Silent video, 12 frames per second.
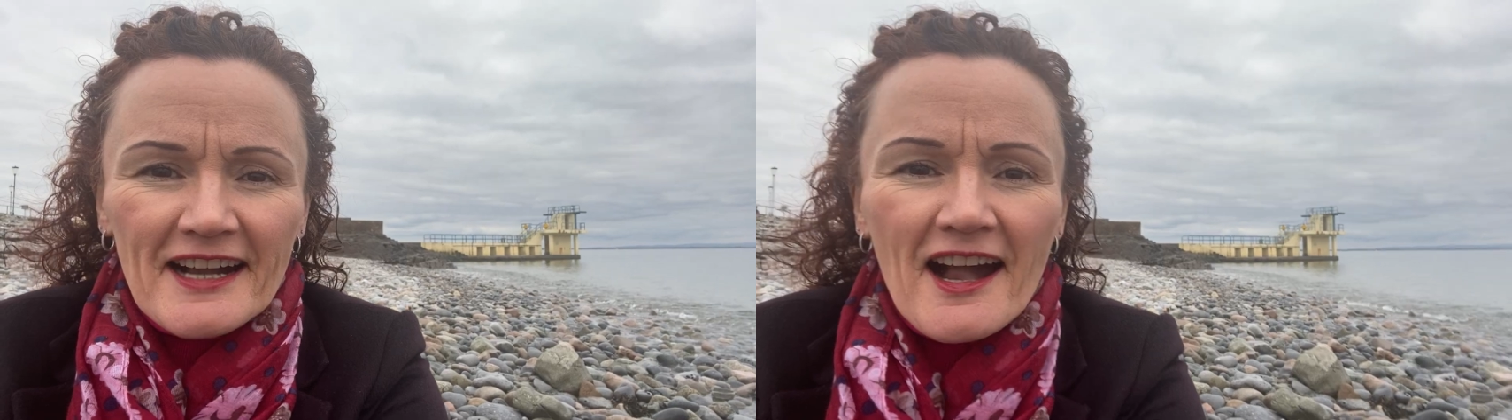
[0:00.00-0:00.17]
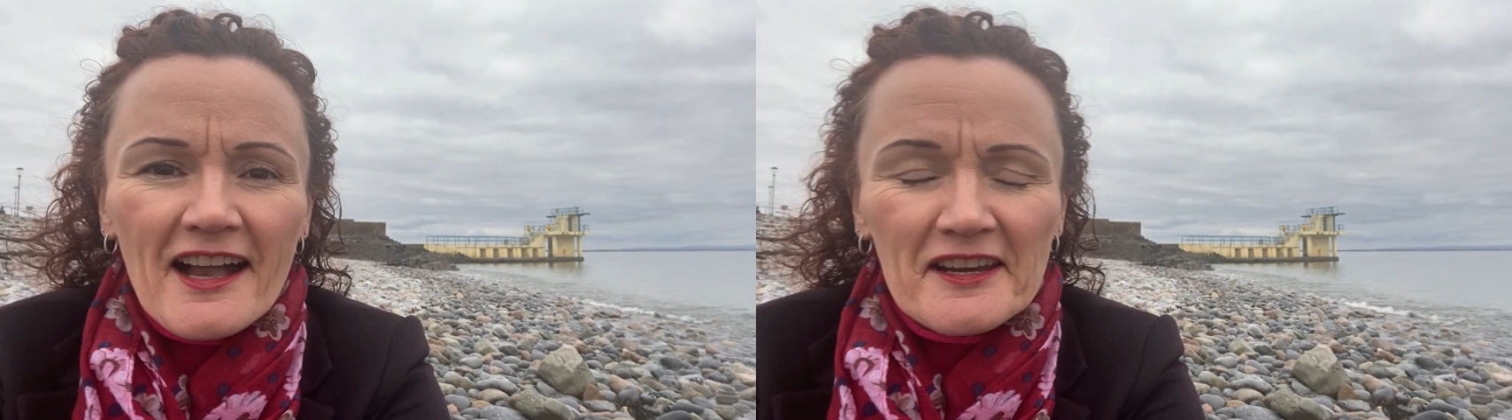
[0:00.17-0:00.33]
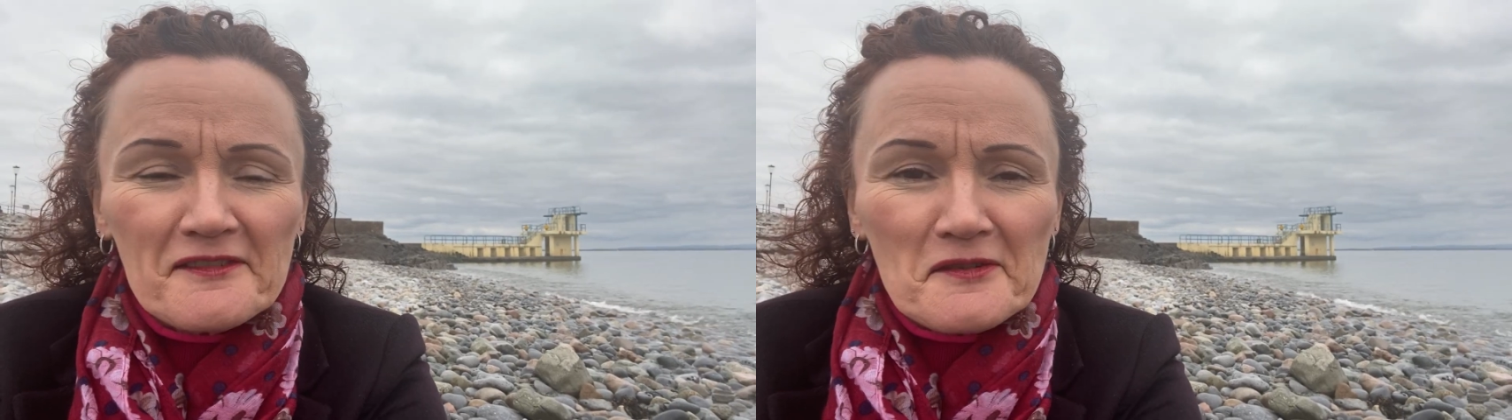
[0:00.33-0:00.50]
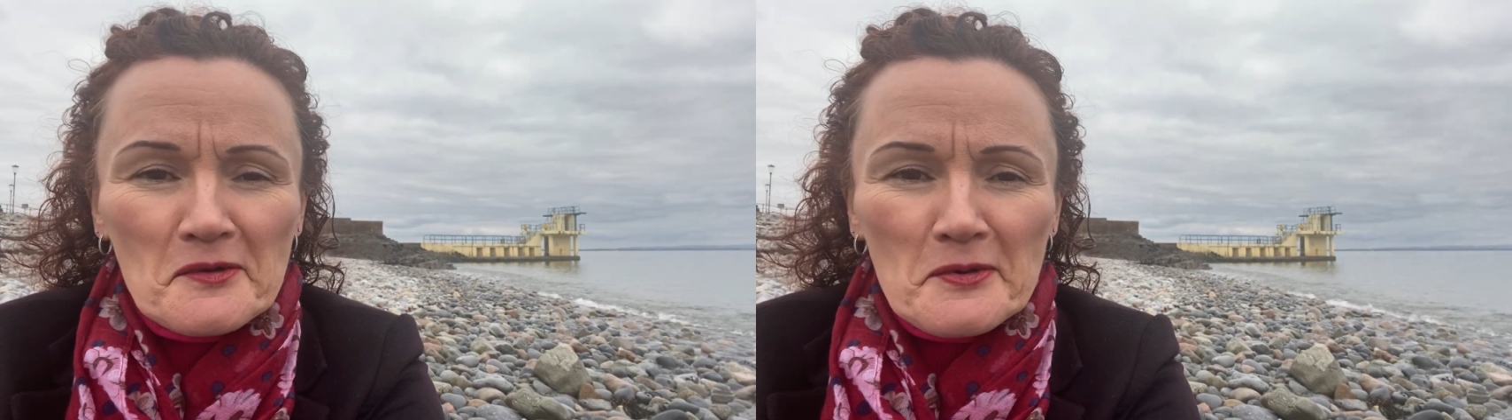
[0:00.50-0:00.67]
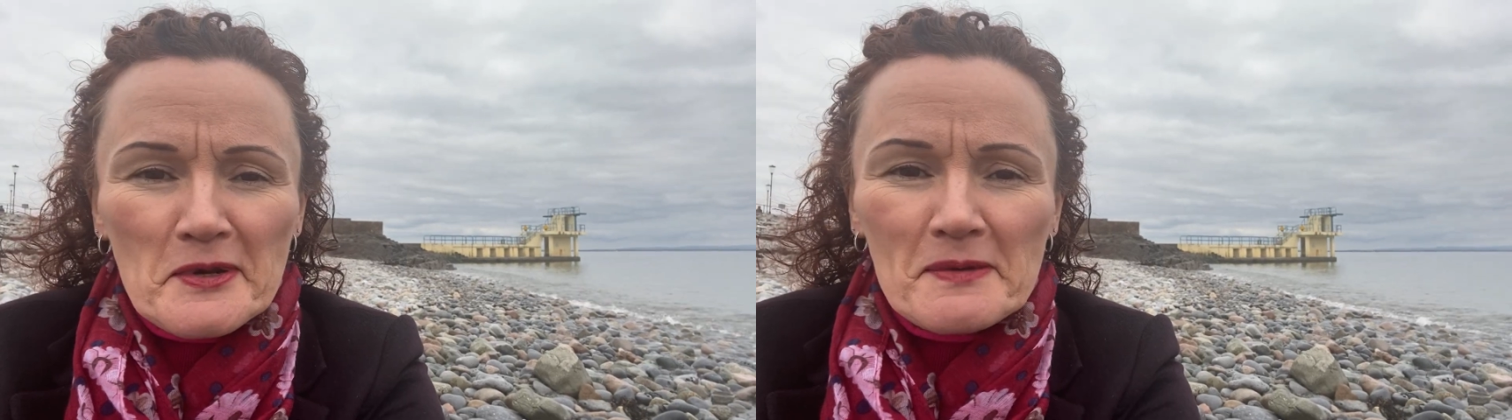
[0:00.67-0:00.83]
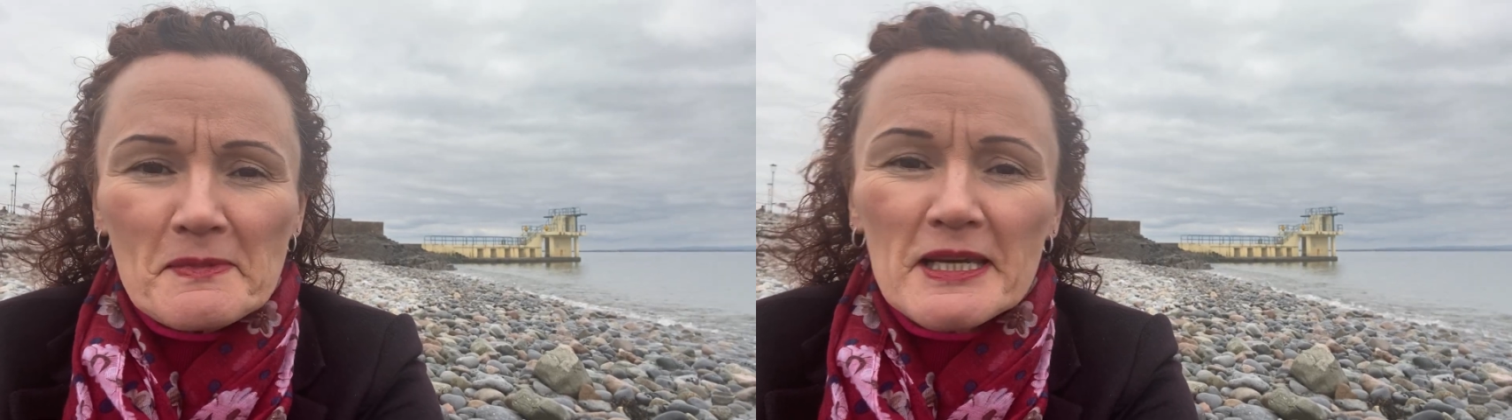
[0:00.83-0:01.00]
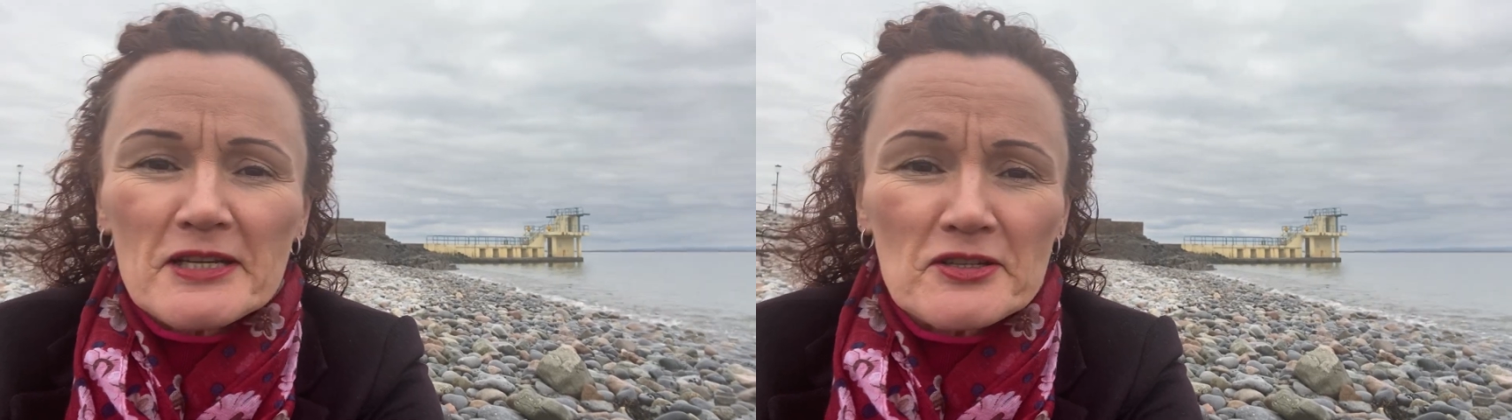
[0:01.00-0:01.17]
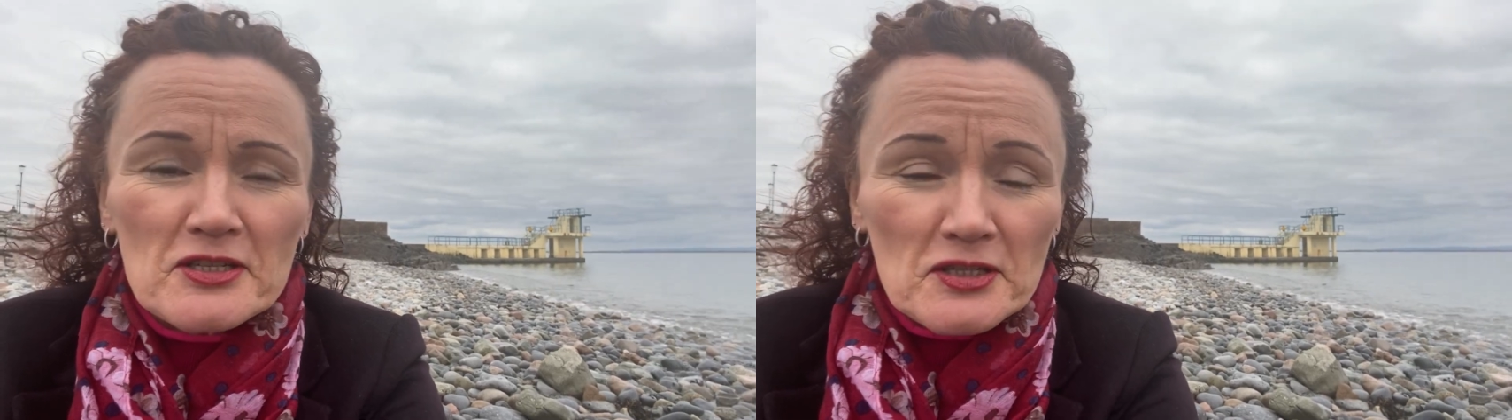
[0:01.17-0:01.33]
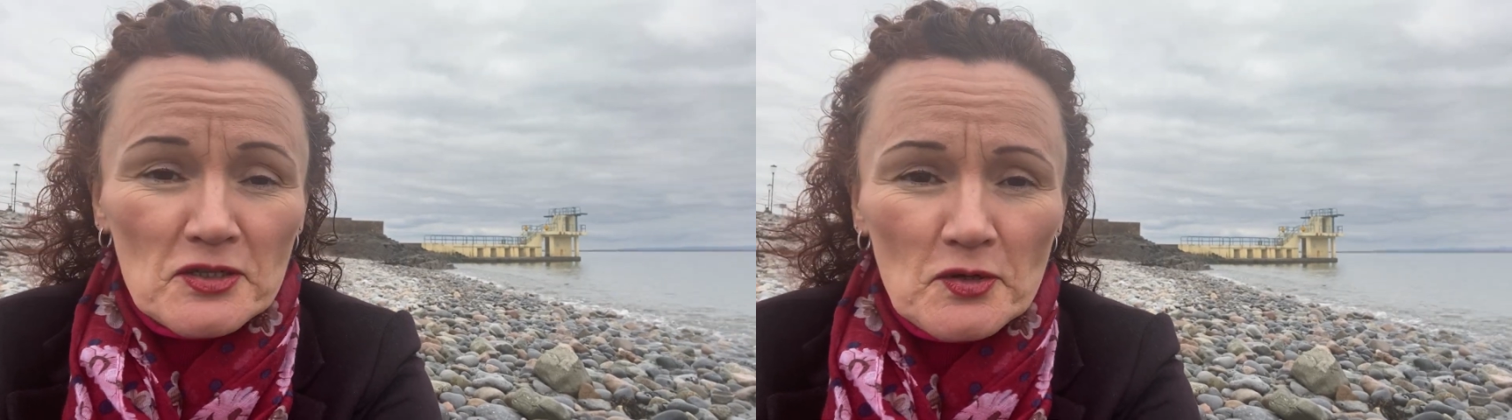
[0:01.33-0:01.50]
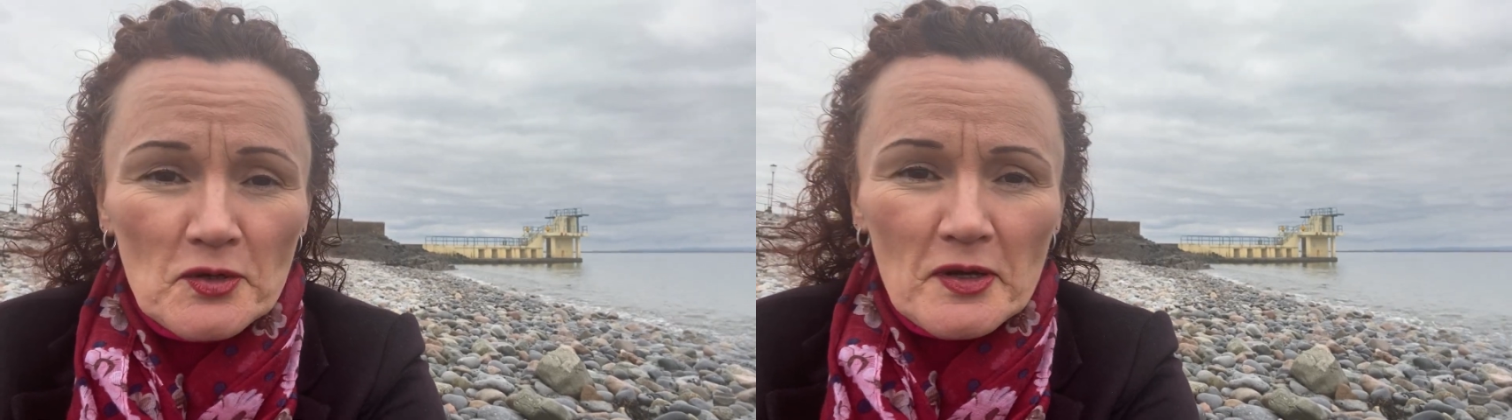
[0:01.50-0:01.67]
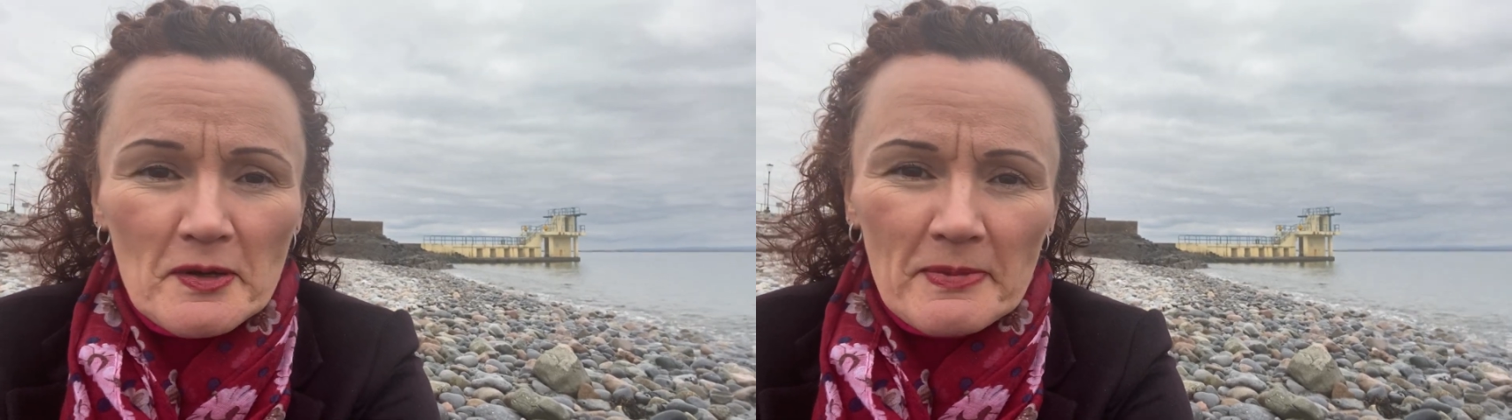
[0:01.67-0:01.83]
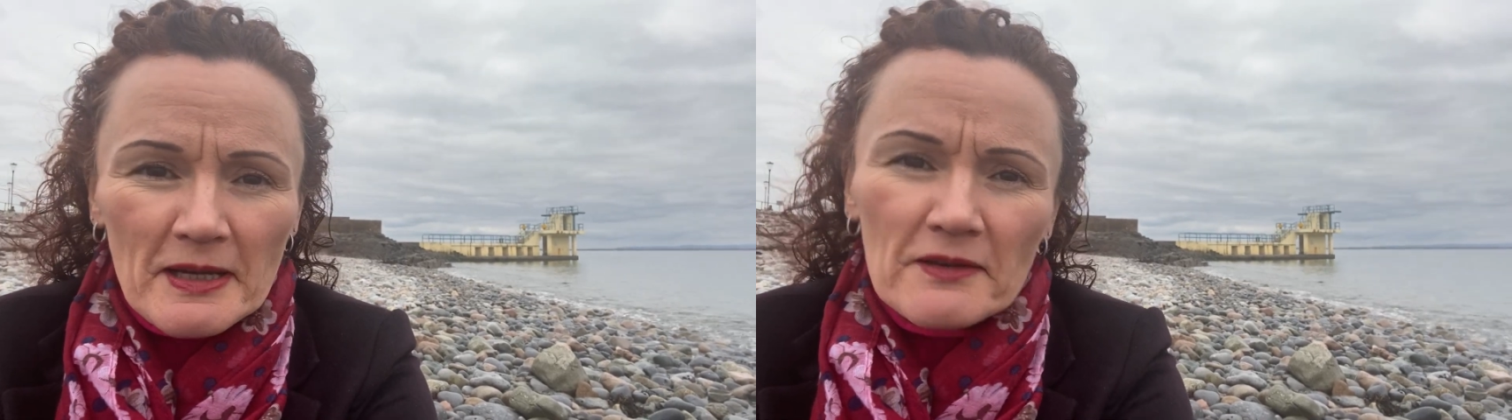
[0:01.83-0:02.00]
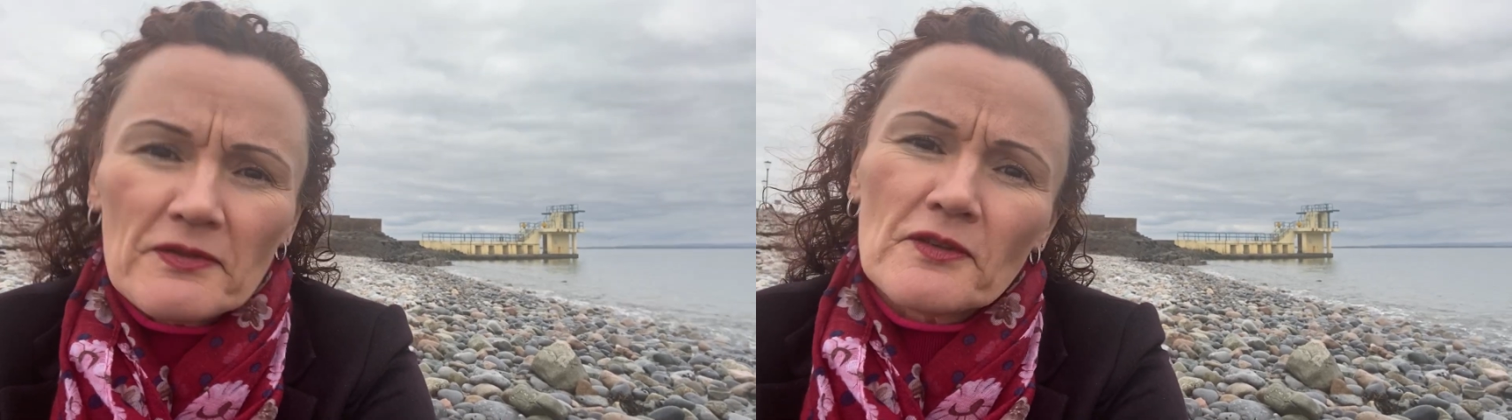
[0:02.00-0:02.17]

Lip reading: Hi everyone, I'm here to talk about